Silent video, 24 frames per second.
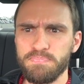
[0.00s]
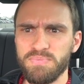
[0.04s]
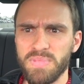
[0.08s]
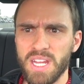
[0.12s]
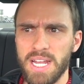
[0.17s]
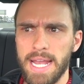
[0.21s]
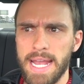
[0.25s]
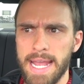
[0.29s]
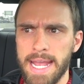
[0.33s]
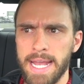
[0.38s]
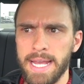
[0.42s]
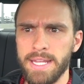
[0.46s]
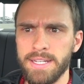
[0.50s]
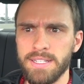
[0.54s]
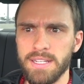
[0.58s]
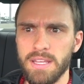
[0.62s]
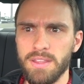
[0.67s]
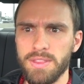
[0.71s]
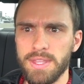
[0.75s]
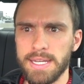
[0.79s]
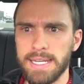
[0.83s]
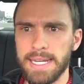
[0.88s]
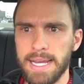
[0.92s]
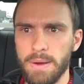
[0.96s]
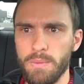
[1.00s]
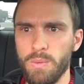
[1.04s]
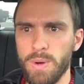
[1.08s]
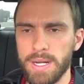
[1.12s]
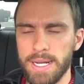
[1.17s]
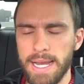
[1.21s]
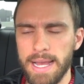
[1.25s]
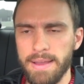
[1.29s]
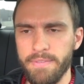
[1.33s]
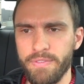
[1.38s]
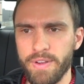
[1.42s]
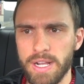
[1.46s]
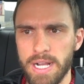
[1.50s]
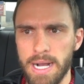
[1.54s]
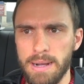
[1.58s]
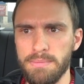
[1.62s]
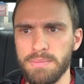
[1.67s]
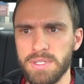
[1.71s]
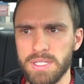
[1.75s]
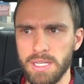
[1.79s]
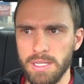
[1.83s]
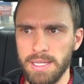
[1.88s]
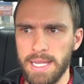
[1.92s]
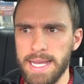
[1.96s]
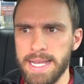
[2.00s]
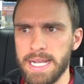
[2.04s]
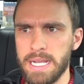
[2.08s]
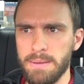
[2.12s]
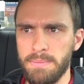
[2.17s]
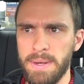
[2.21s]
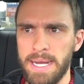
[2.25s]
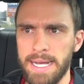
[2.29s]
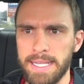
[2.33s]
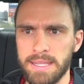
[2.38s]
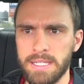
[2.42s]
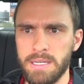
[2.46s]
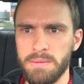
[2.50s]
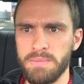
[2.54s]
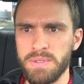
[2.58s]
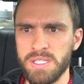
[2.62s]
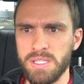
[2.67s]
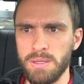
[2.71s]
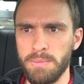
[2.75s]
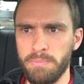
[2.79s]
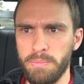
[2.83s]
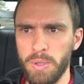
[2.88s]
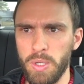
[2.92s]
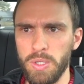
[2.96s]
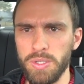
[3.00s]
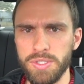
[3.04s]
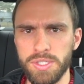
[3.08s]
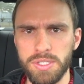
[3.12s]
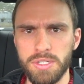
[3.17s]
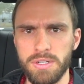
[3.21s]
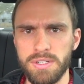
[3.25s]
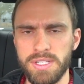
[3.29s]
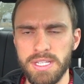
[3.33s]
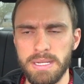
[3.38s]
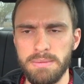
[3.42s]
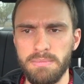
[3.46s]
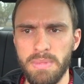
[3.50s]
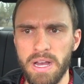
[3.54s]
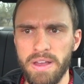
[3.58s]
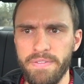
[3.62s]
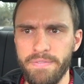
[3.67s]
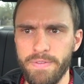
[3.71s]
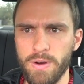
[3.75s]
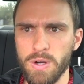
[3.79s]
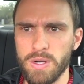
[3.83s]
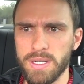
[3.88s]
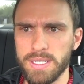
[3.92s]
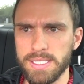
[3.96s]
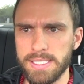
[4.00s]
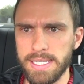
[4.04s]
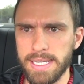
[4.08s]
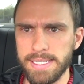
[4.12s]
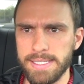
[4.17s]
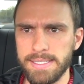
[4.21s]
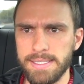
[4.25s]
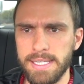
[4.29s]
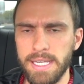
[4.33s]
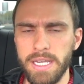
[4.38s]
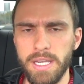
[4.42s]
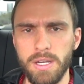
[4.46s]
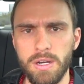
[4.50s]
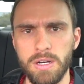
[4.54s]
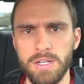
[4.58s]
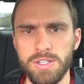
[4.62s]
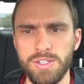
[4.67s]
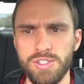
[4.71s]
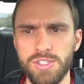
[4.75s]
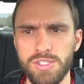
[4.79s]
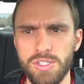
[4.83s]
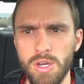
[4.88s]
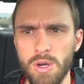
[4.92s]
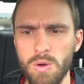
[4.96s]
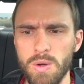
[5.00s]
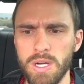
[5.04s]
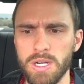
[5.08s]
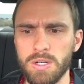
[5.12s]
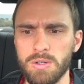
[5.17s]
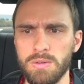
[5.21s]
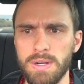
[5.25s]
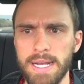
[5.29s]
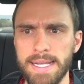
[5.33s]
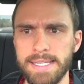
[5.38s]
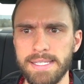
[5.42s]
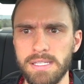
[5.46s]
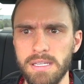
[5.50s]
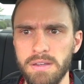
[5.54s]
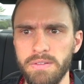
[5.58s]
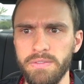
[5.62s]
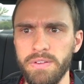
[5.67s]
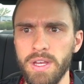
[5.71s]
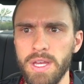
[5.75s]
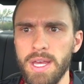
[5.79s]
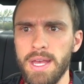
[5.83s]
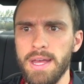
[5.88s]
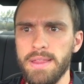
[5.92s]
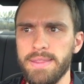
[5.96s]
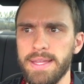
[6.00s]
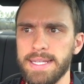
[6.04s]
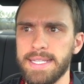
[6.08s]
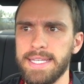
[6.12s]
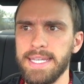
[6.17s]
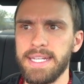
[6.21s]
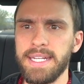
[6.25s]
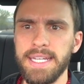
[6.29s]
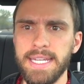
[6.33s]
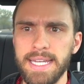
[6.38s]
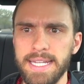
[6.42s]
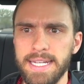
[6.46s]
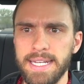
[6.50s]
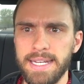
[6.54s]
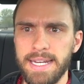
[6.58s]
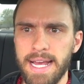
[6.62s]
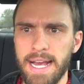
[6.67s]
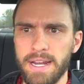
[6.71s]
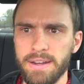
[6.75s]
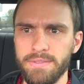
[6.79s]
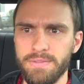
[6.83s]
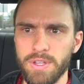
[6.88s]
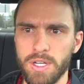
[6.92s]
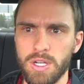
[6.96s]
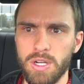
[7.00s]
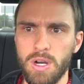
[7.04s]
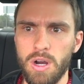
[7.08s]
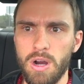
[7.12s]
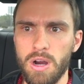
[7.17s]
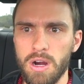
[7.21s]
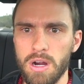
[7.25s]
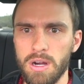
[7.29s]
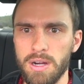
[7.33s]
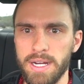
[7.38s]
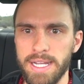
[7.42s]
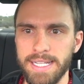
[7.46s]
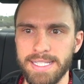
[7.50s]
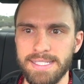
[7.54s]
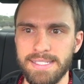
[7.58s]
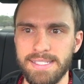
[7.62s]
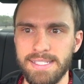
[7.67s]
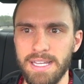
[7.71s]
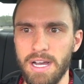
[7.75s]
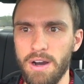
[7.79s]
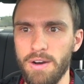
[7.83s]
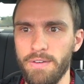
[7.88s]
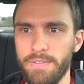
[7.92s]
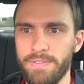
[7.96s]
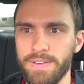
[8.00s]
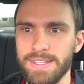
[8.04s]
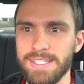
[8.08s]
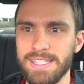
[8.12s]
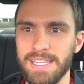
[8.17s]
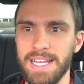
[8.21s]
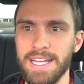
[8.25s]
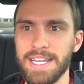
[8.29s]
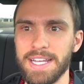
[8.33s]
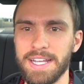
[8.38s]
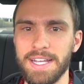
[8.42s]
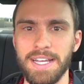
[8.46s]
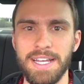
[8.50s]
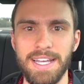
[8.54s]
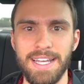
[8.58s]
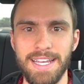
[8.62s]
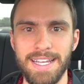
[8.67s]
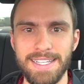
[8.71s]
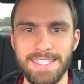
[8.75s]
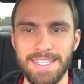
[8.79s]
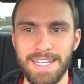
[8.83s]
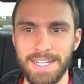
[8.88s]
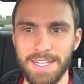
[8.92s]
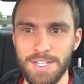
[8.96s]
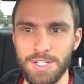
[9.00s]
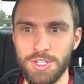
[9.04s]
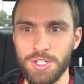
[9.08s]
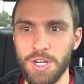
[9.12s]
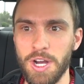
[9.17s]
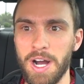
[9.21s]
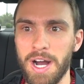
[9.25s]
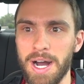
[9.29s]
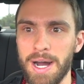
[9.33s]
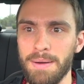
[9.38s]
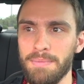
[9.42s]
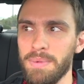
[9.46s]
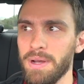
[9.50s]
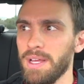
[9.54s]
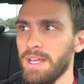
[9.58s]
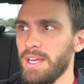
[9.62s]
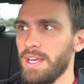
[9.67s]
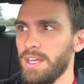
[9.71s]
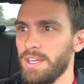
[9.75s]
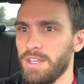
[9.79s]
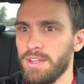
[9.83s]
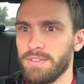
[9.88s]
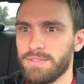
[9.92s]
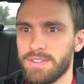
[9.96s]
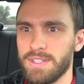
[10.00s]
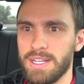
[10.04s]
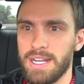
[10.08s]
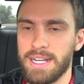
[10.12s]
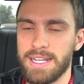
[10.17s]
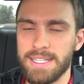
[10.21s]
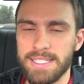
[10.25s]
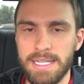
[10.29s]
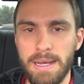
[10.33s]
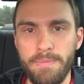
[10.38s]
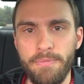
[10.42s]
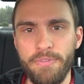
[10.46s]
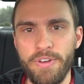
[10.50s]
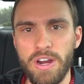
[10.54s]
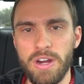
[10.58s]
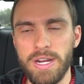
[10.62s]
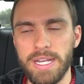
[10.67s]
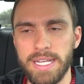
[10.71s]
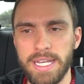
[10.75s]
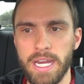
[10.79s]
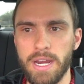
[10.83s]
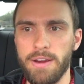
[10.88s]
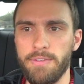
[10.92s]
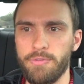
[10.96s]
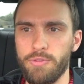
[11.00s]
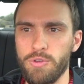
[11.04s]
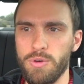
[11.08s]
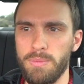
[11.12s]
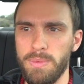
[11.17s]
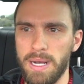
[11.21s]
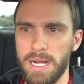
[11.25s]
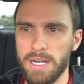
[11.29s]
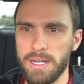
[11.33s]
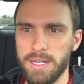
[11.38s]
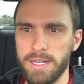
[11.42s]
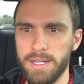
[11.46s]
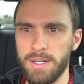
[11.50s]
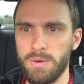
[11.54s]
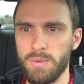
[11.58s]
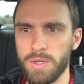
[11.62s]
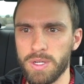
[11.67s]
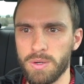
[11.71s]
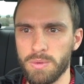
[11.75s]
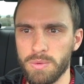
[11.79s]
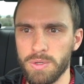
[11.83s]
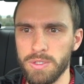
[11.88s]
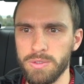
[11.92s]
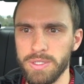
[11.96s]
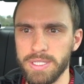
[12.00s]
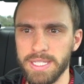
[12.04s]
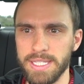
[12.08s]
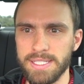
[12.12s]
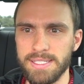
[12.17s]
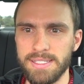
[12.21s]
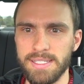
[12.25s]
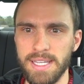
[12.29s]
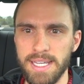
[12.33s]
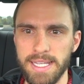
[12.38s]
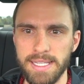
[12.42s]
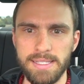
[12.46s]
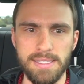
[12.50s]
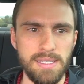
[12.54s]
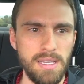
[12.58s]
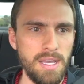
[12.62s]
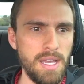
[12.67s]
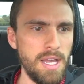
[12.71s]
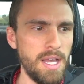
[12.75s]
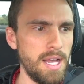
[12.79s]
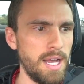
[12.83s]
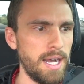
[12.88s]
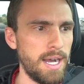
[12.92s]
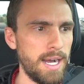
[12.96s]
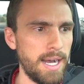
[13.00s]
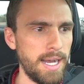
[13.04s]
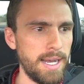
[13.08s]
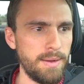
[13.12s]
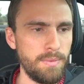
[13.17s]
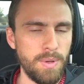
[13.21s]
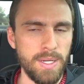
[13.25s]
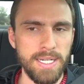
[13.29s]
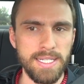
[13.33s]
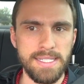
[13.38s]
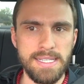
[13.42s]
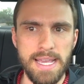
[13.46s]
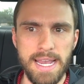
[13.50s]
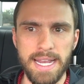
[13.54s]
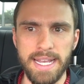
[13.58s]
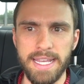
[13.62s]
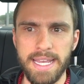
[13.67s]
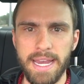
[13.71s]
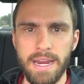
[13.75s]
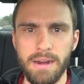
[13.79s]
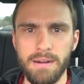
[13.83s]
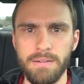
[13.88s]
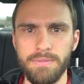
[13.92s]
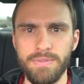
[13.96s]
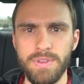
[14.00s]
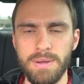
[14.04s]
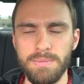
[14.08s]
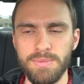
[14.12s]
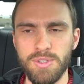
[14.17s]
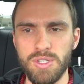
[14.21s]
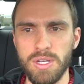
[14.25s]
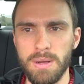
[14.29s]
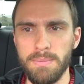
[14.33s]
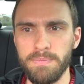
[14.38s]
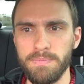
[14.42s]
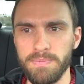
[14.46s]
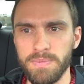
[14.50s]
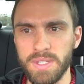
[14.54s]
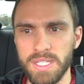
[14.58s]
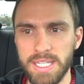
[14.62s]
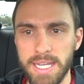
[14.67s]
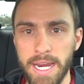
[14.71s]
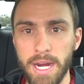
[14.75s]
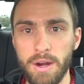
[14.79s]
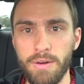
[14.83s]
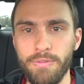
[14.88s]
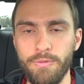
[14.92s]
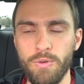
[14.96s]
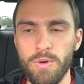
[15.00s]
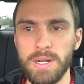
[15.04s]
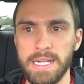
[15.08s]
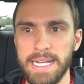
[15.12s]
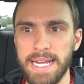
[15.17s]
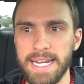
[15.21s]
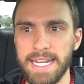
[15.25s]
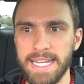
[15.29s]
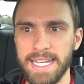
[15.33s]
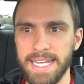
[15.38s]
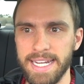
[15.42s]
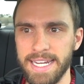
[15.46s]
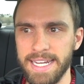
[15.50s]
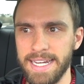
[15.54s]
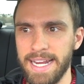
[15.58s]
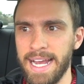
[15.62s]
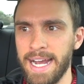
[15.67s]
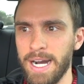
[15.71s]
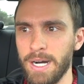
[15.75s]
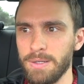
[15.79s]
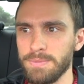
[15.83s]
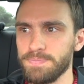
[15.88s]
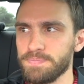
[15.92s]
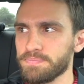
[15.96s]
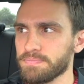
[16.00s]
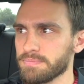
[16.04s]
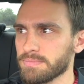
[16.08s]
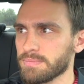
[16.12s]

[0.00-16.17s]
And what I've come to like about them is the bolsters in my Focus ST are so aggressive that getting in and out of the car itself is like a job. You have to, because I'm very careful about it. I don't want to ruin the seats. I want to take care of them, so I'm careful getting in and out.